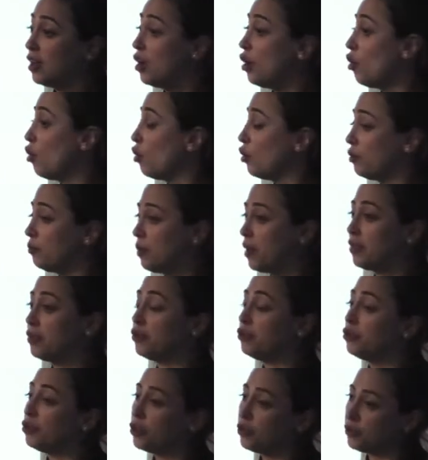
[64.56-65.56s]
or whether
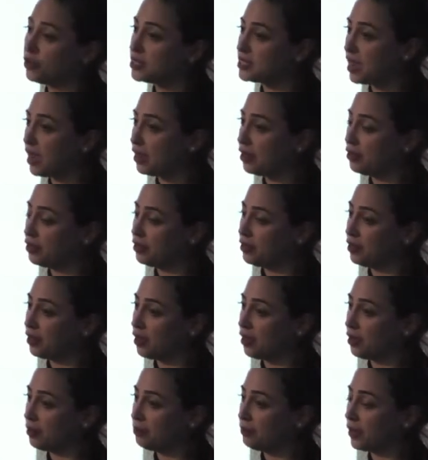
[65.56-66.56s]
you're a retired
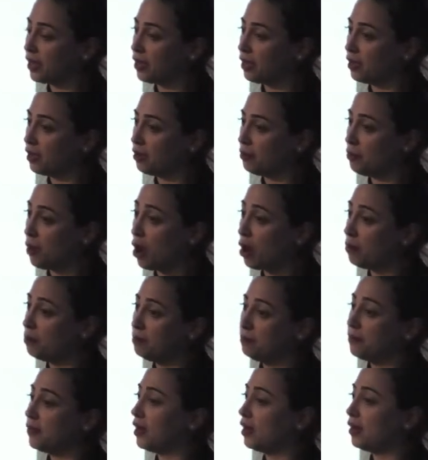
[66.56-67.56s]

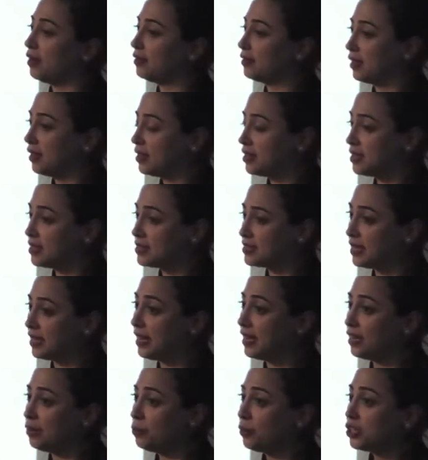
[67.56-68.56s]
mom sitting
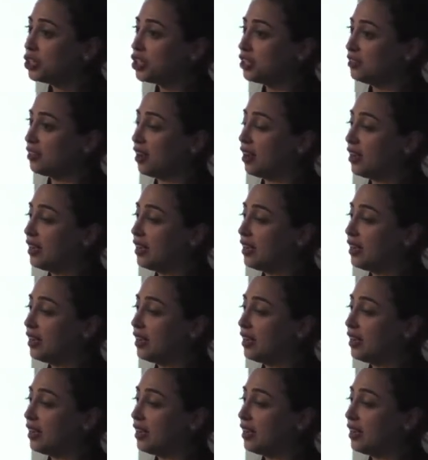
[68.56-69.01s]
in Wichita.